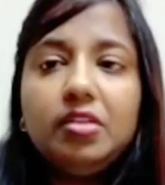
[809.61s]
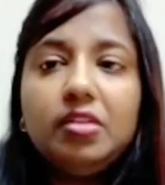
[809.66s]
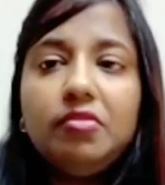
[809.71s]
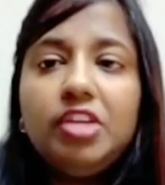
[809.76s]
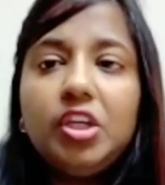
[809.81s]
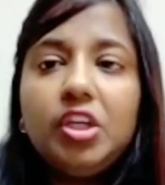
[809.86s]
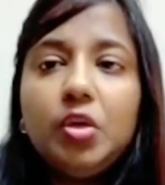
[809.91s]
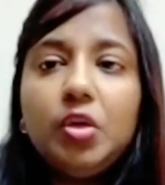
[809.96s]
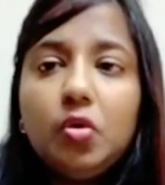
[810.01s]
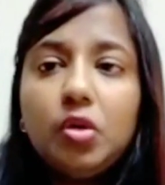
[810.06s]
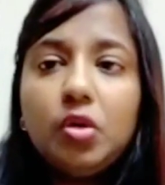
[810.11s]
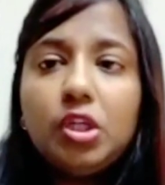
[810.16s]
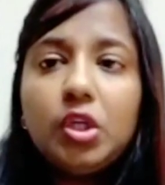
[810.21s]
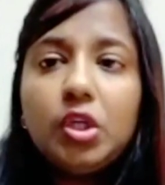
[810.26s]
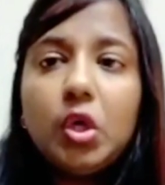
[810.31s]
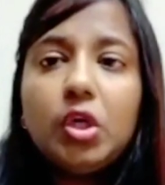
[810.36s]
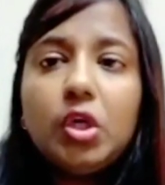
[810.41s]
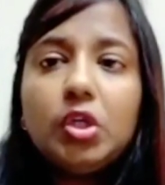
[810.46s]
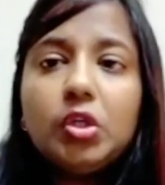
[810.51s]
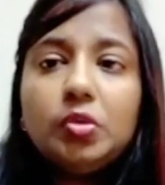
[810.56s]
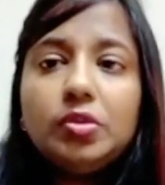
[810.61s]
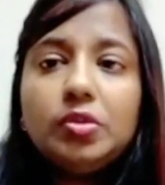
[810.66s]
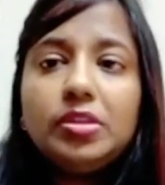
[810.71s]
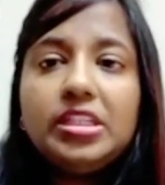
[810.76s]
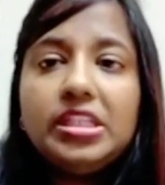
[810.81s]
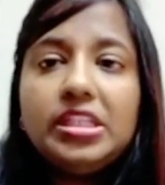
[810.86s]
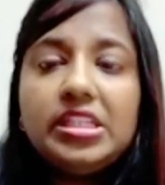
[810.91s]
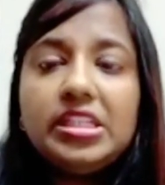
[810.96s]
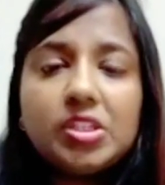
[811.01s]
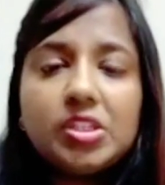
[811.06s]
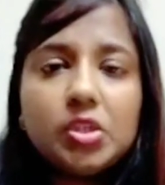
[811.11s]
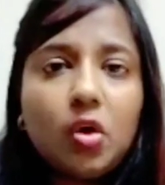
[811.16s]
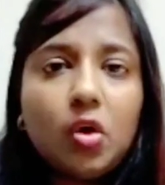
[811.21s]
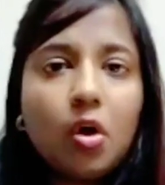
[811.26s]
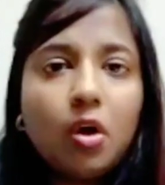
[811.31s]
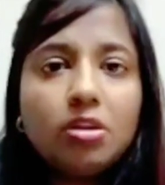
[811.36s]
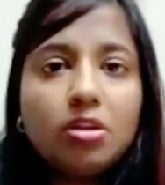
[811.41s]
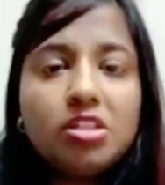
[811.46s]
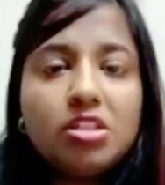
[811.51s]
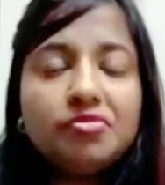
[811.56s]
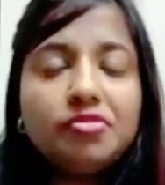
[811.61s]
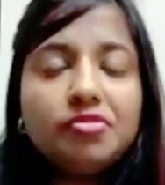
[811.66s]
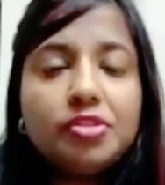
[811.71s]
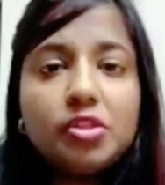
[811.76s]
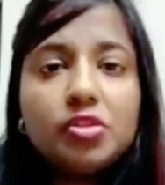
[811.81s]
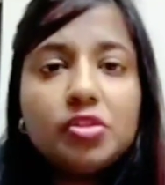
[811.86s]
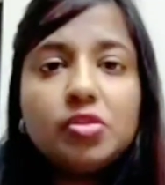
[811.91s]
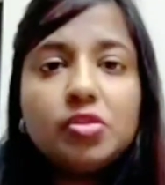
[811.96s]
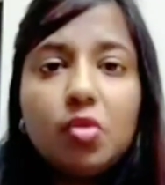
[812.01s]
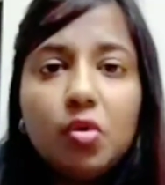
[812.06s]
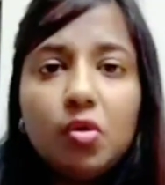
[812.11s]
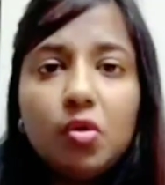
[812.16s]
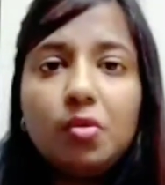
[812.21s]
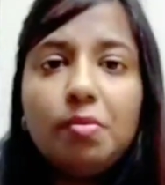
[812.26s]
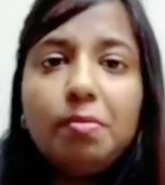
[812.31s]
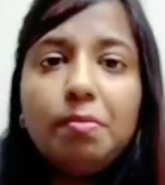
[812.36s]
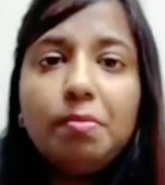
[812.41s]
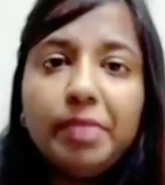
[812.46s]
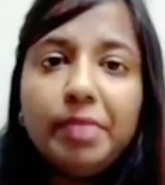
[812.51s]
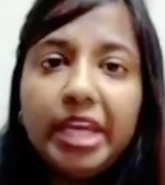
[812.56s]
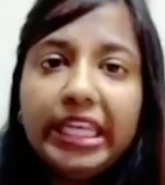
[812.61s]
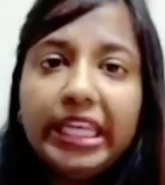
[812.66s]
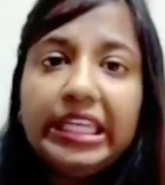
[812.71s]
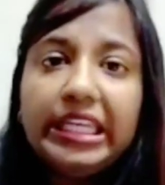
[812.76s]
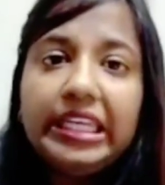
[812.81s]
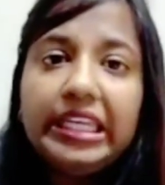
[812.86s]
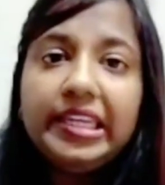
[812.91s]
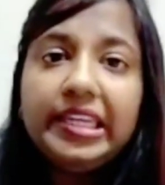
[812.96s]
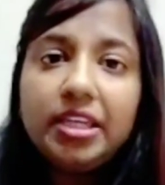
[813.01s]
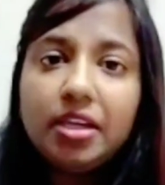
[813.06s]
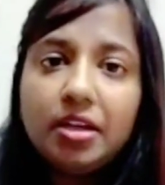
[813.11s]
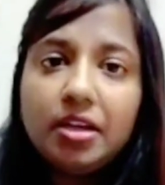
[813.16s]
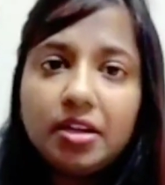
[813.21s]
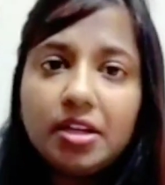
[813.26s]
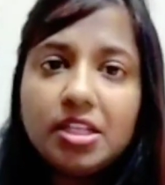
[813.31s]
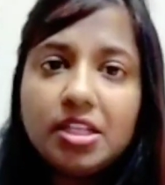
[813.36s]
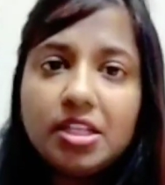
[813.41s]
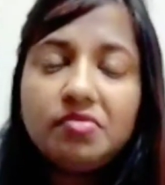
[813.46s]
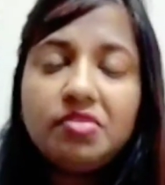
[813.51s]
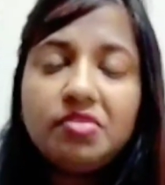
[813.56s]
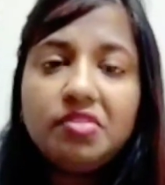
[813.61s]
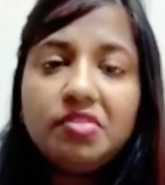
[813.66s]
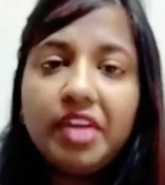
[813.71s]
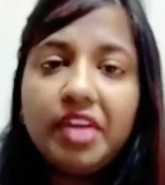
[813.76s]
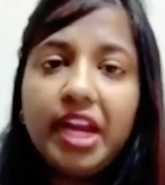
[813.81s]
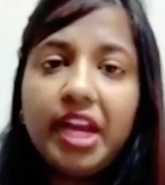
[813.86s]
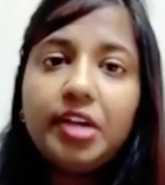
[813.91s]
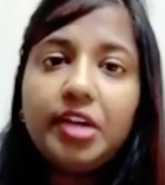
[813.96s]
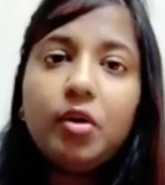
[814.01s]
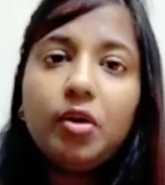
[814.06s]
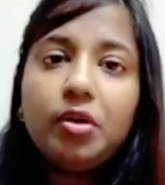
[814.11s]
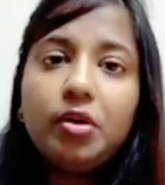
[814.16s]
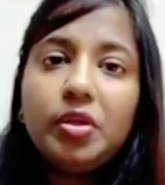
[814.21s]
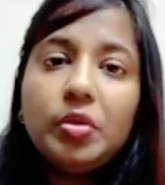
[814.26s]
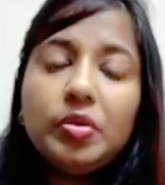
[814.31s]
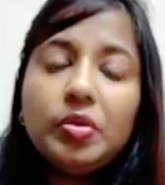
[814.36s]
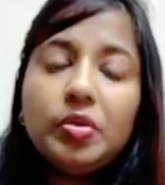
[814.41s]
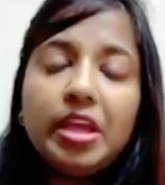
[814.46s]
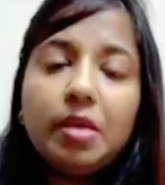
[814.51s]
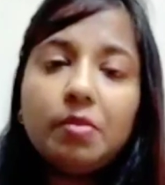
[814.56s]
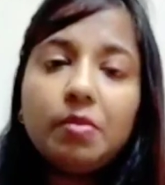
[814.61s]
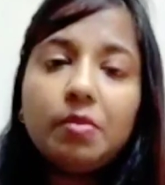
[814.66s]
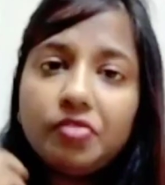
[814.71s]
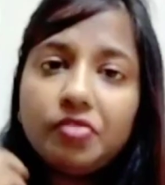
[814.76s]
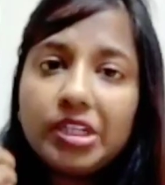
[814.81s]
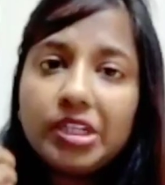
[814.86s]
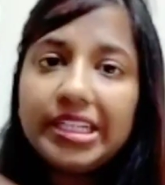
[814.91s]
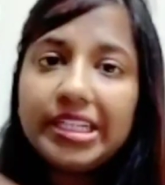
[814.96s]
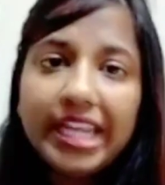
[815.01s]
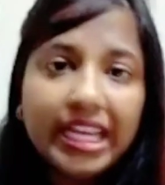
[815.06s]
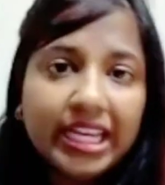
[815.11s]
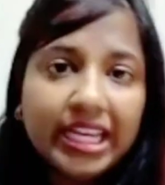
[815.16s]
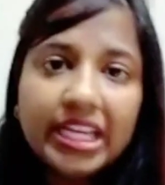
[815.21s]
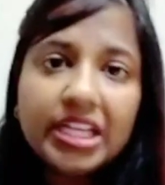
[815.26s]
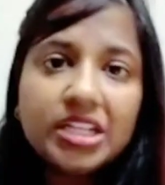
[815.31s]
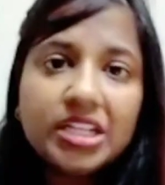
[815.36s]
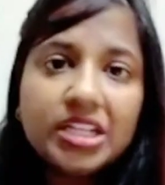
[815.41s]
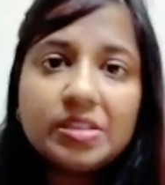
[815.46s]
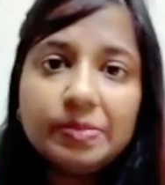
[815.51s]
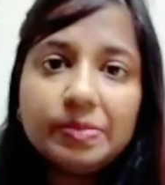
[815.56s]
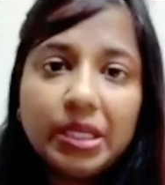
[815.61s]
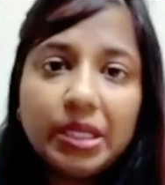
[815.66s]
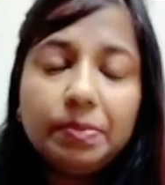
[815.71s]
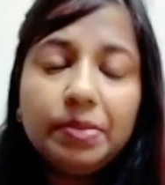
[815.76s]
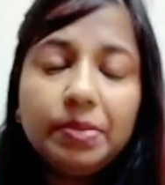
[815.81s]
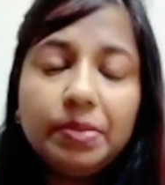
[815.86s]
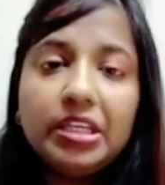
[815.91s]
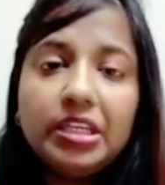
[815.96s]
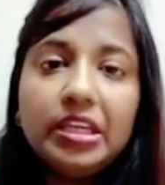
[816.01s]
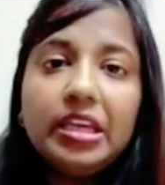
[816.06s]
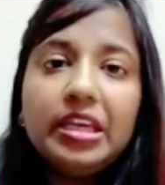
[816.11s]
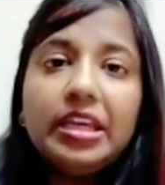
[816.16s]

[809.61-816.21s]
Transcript: We hold on to these cords for so many years, we've held on to them for decades, maybe,